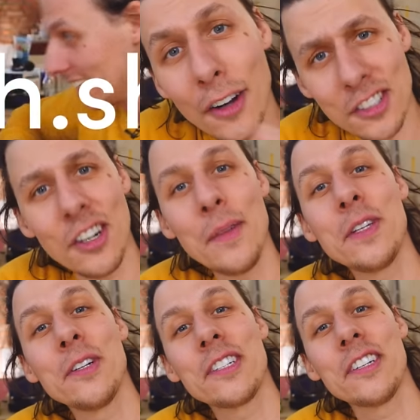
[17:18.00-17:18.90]
Also, I'm
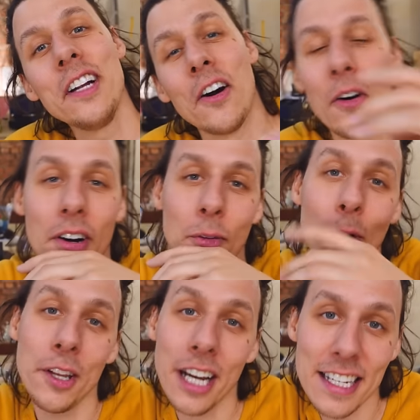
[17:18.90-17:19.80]
curious to know
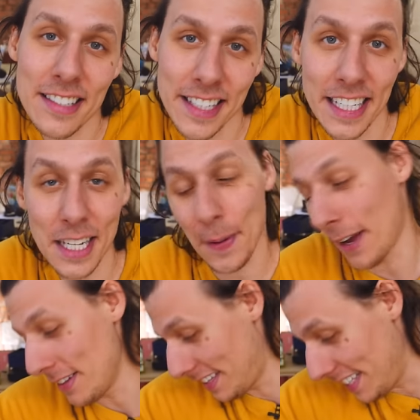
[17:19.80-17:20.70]
what you guys think
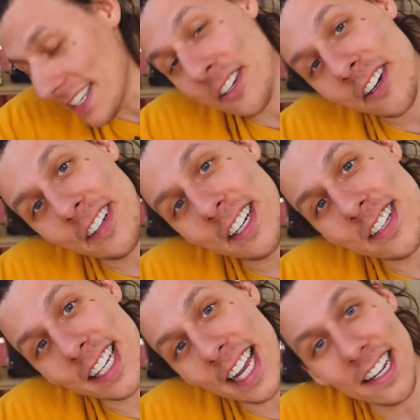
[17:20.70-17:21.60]
about these sort of videos
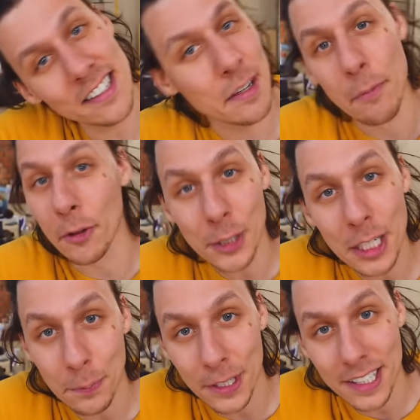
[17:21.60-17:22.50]
again, some
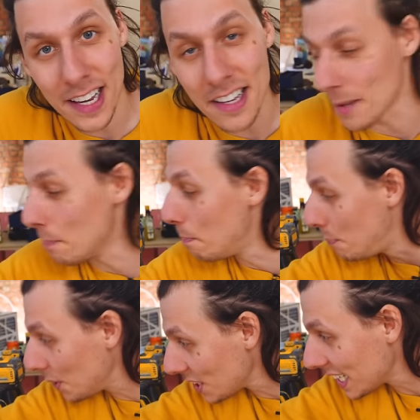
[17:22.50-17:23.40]
3D printing, some
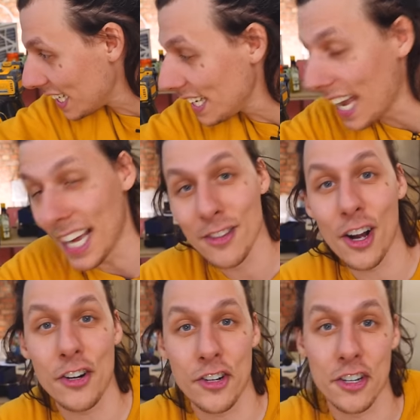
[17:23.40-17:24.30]
building, and
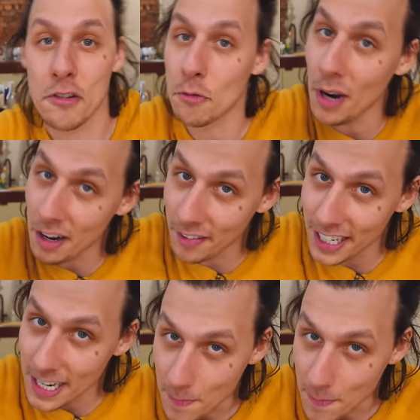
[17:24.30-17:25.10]
not just renovating.